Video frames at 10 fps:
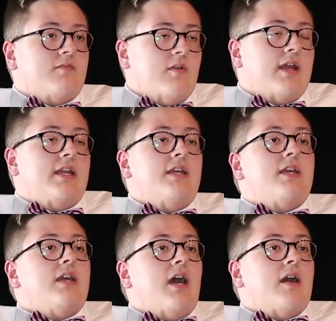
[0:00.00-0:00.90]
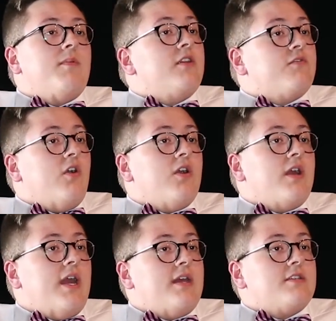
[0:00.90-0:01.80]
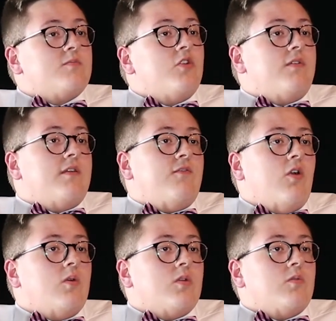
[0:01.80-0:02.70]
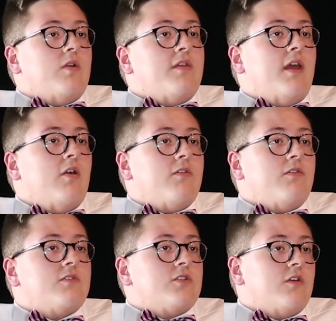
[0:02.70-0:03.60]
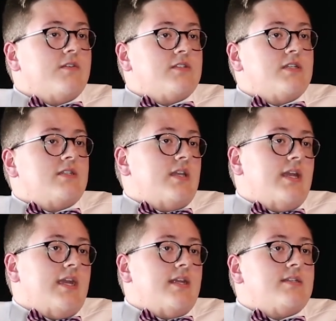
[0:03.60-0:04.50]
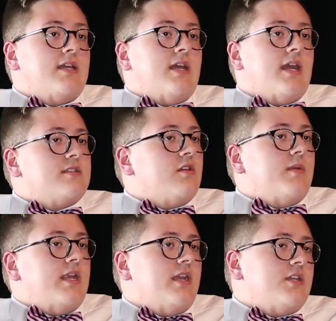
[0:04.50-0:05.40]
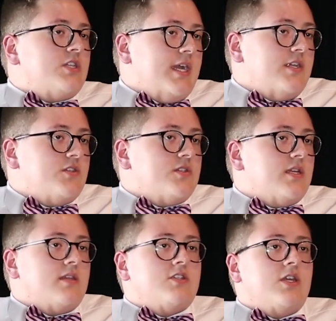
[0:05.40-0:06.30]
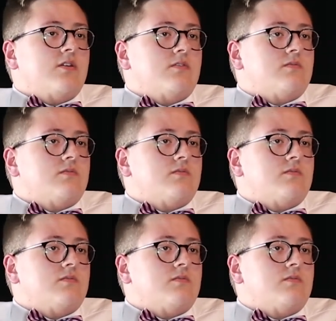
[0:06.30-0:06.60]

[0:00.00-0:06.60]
Right. But as far as moving forward with health services and needs, has there been any changes at the jail?